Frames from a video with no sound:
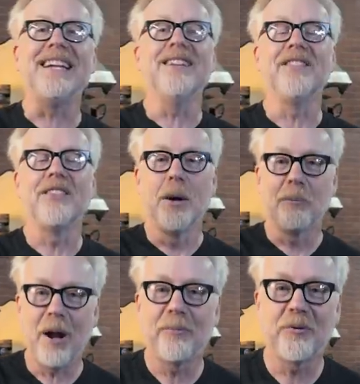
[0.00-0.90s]
is
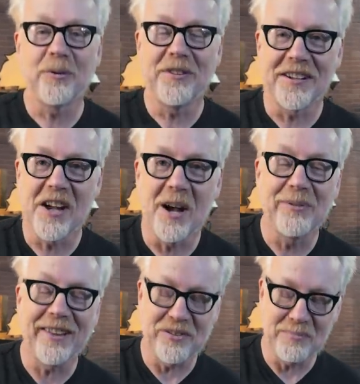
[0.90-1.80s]

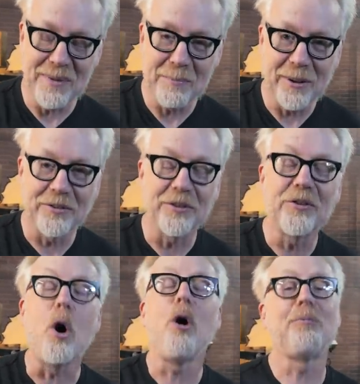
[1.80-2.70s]
PropStore.com/MythBusters.
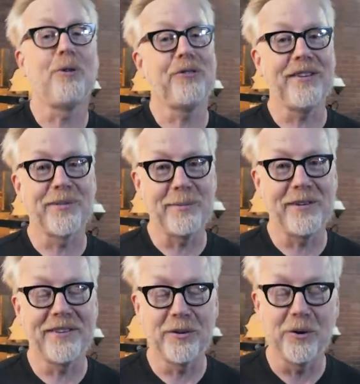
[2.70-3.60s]
All proceeds from the
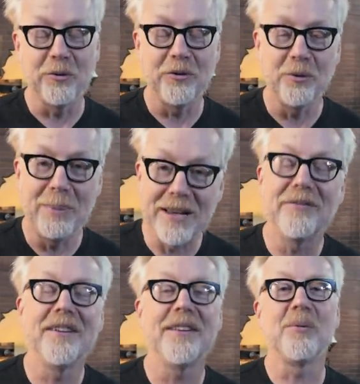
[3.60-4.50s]
sale go to
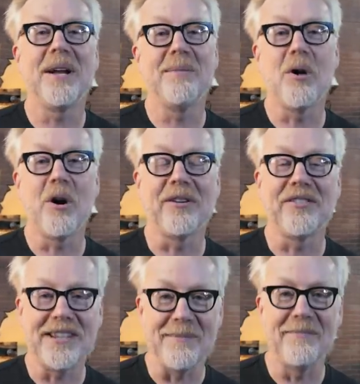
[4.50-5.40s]
benefit the Grant Imahara
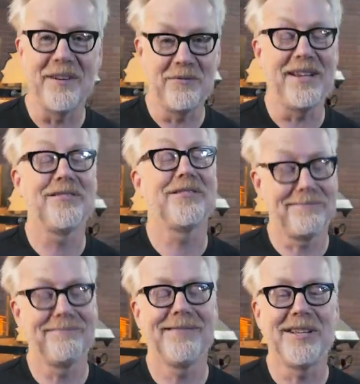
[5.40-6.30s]
Steam Foundation.
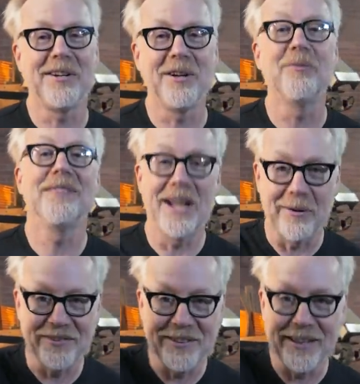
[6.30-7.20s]
There you go. Now
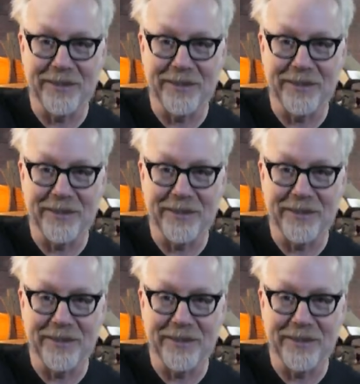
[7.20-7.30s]
I'll see you